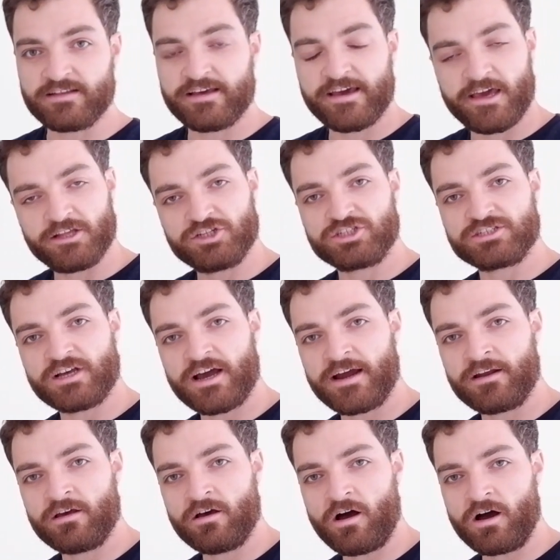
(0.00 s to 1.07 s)
the hinge
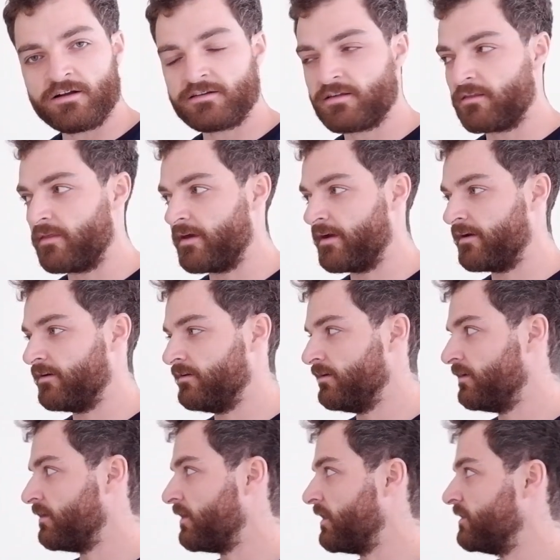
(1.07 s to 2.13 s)
side onto there,
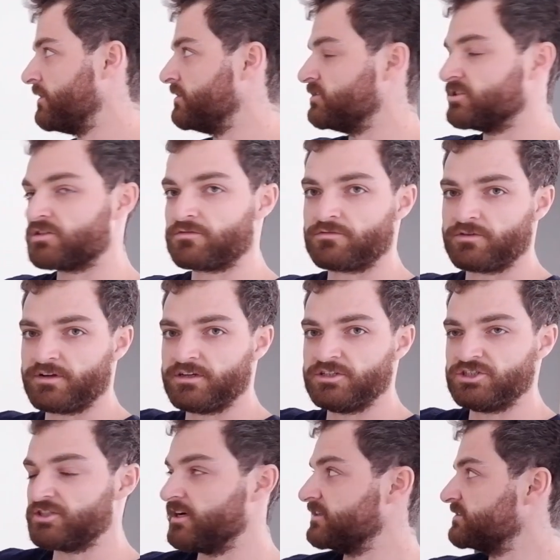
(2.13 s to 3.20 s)
and then just
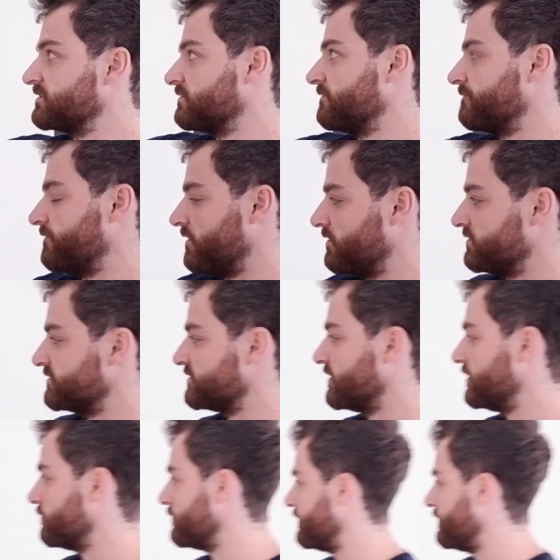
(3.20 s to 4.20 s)
readjust the far side